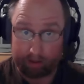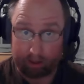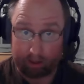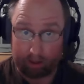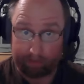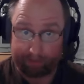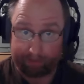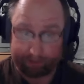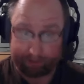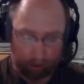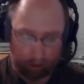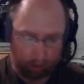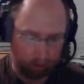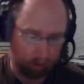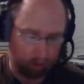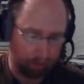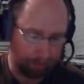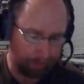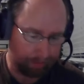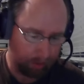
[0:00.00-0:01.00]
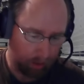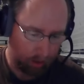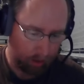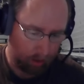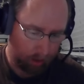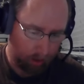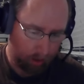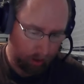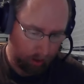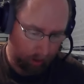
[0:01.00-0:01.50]
of sorrow,
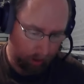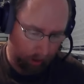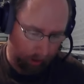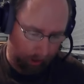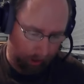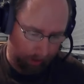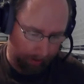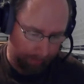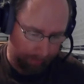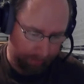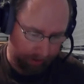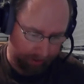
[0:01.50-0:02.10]
uh,